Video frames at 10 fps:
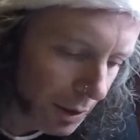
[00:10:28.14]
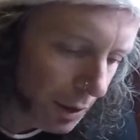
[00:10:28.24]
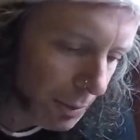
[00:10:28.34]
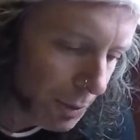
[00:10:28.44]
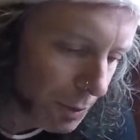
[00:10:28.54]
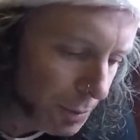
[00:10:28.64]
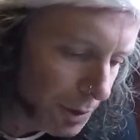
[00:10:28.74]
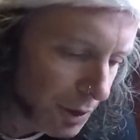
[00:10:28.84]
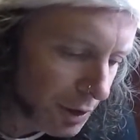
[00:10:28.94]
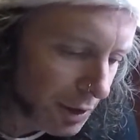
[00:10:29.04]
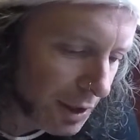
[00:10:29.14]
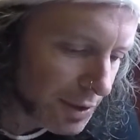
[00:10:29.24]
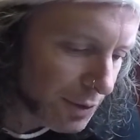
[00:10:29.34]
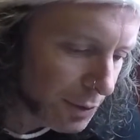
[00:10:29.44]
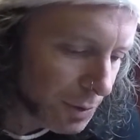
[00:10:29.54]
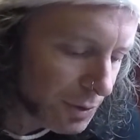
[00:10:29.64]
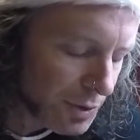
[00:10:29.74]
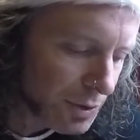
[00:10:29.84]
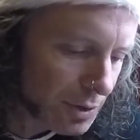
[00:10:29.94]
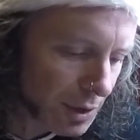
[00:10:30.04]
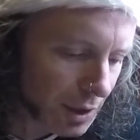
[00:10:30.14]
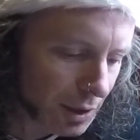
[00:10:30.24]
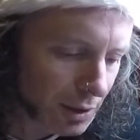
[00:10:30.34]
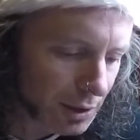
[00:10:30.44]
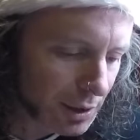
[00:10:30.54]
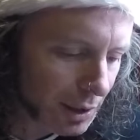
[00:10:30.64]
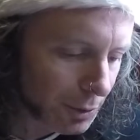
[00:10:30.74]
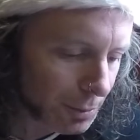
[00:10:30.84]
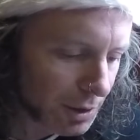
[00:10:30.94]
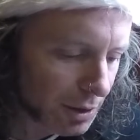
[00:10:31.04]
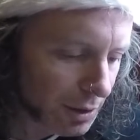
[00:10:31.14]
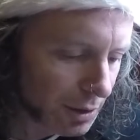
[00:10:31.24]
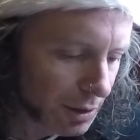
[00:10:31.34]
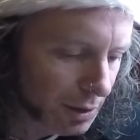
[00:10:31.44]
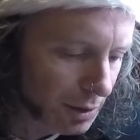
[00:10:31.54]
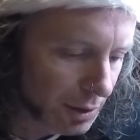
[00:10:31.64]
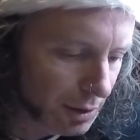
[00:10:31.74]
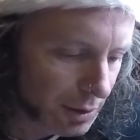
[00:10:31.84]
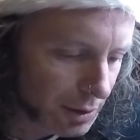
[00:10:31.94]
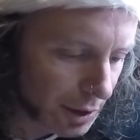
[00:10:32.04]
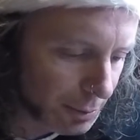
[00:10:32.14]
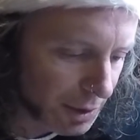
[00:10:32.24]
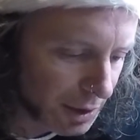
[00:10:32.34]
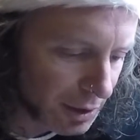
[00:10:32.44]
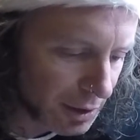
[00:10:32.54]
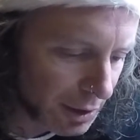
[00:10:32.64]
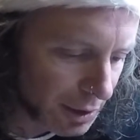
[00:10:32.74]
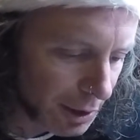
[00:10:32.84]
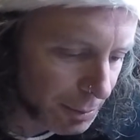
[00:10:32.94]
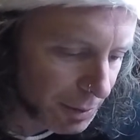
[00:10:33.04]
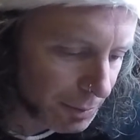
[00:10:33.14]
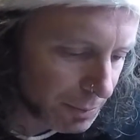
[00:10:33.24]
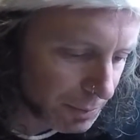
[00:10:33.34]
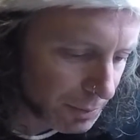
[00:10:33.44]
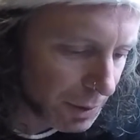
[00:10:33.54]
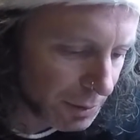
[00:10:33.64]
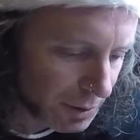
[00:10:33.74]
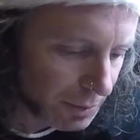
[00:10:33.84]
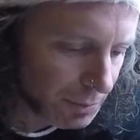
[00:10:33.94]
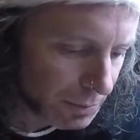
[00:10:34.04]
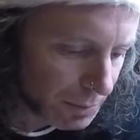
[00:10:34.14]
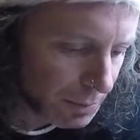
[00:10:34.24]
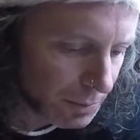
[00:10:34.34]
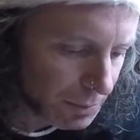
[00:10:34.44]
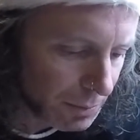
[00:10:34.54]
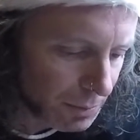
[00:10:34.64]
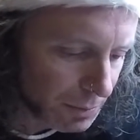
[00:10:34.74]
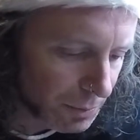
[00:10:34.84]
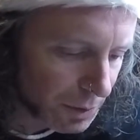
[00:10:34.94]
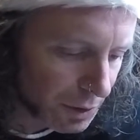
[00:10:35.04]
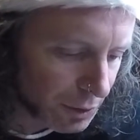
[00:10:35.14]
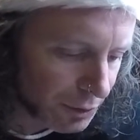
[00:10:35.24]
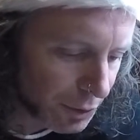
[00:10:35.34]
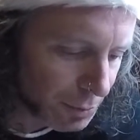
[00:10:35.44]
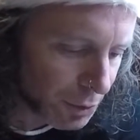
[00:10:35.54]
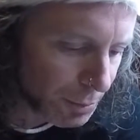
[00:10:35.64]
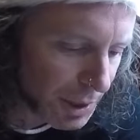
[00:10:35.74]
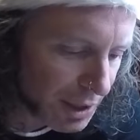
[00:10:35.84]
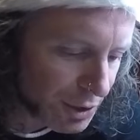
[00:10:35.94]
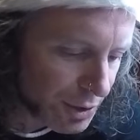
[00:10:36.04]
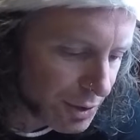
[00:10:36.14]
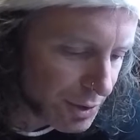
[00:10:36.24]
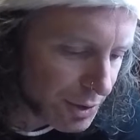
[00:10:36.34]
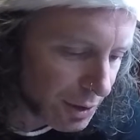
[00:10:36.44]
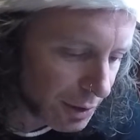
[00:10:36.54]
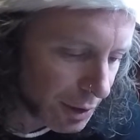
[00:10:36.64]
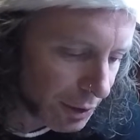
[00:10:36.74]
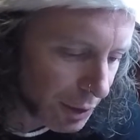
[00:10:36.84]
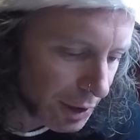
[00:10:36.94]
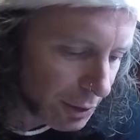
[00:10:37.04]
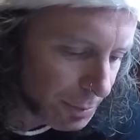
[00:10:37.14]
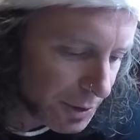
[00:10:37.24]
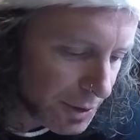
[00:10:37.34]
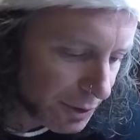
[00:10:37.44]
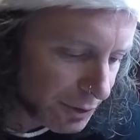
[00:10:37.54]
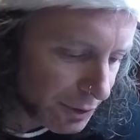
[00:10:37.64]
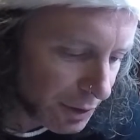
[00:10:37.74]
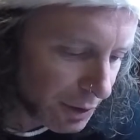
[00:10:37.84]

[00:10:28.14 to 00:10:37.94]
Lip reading: I'm hoping in the next few months that'll be in it, and that'll be maybe like a few more pages and a write up and stuff, you know.